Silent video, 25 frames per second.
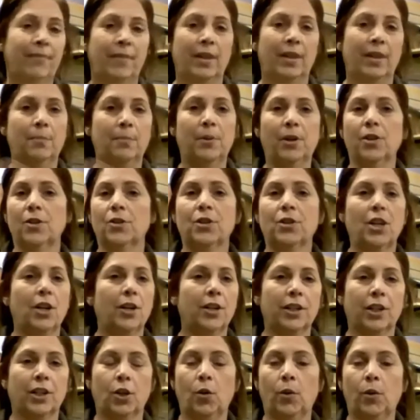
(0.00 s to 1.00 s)
the birds
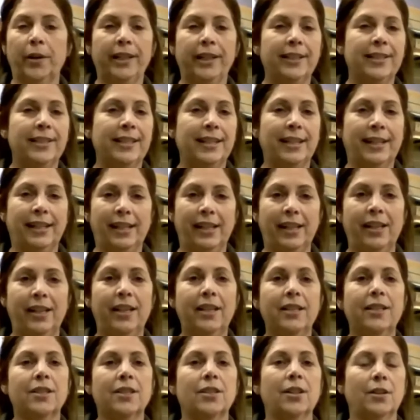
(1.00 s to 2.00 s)
aren't going to eat
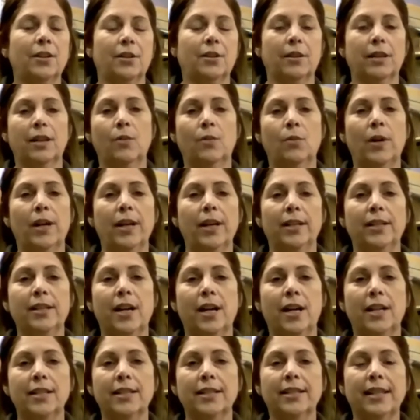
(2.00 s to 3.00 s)
it. So you're going to want to
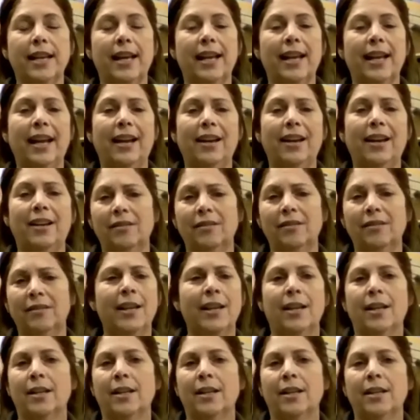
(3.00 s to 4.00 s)
toss that out,
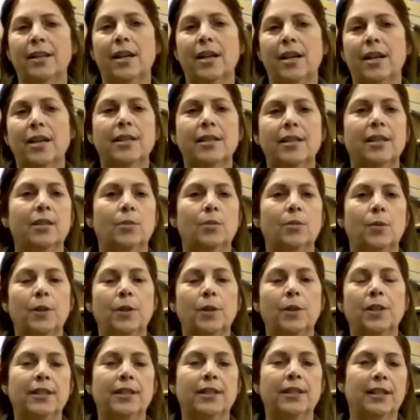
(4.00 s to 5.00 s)
toss it in the
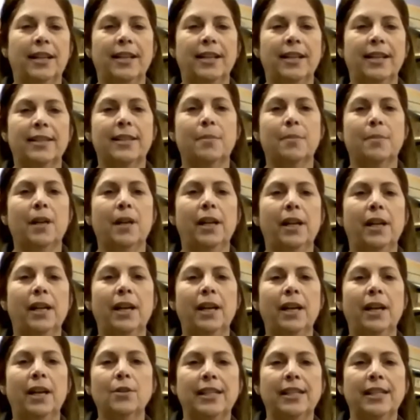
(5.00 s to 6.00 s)
woods and let somebody
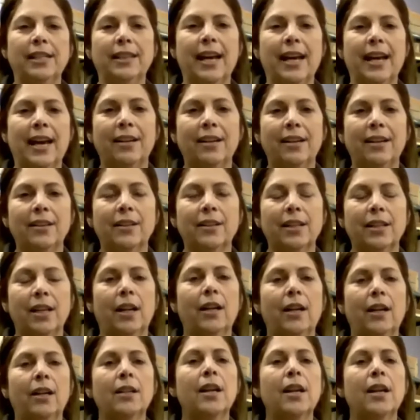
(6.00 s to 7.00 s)
else eat that out
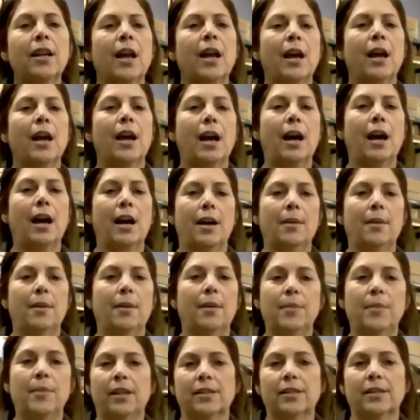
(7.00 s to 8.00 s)
there. Uh,
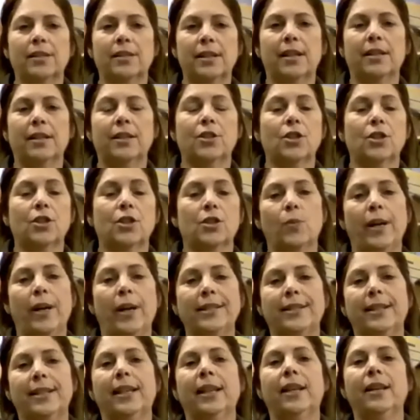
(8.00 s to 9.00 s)
but instead of just
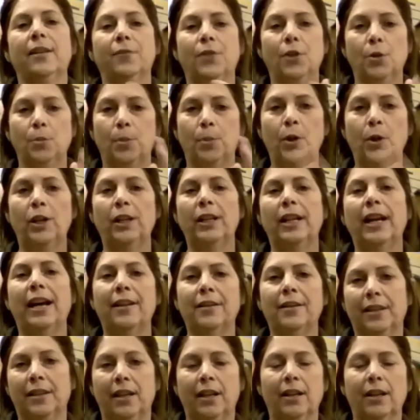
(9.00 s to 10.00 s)
wasting it, if you put it
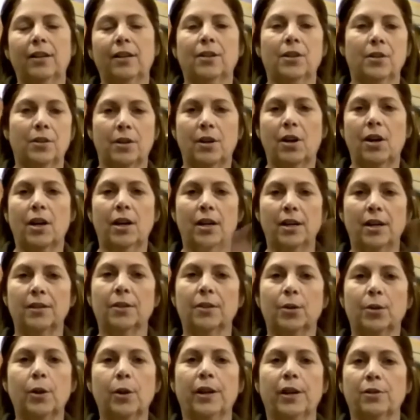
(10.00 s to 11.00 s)
out there, there are
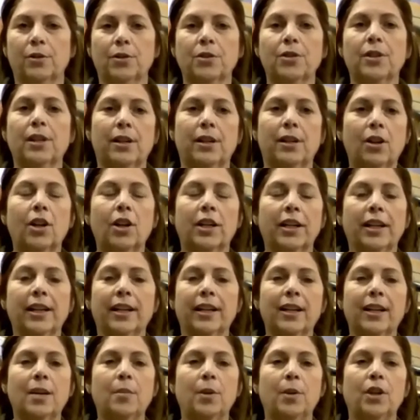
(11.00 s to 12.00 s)
other critters that are going
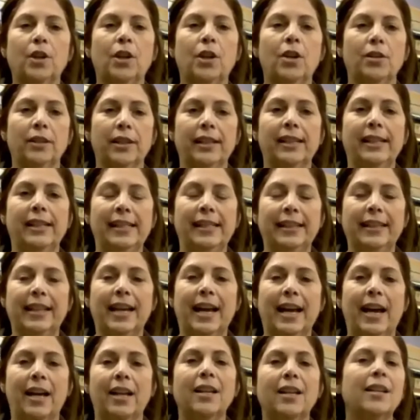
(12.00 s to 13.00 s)
to come along and eat
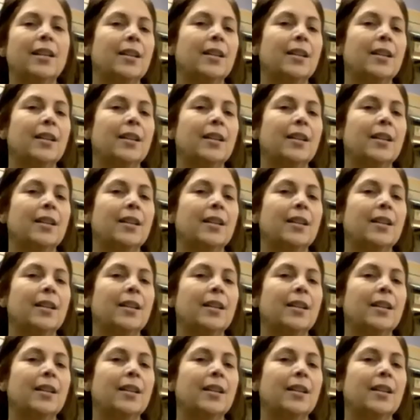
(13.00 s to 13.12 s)
that.